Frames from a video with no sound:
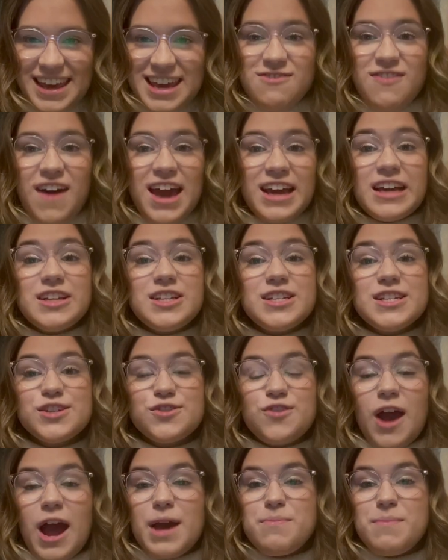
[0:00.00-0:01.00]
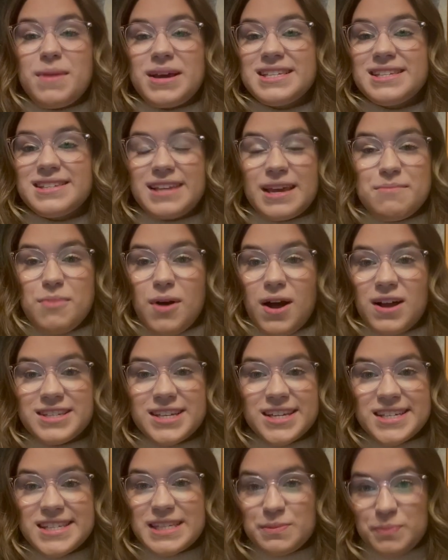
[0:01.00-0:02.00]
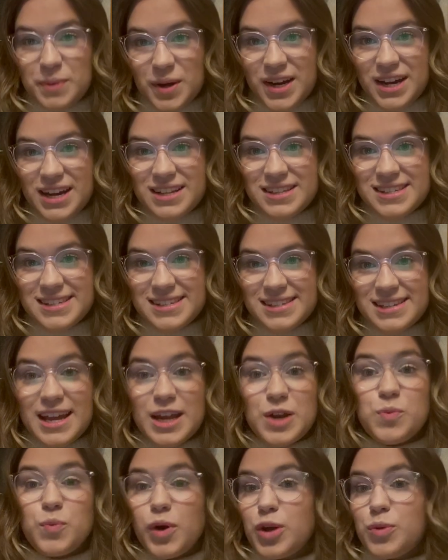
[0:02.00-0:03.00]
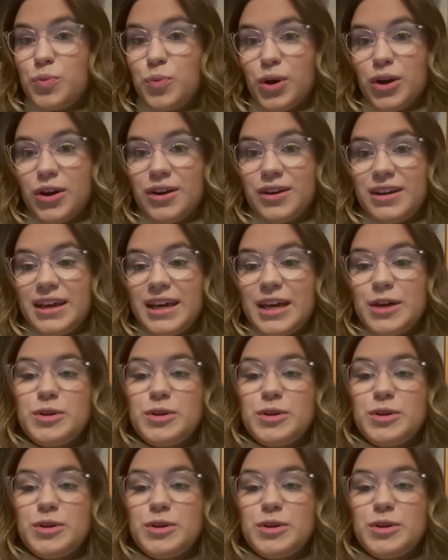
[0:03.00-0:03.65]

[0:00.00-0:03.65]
If I could describe my St. Bond's experience in one word,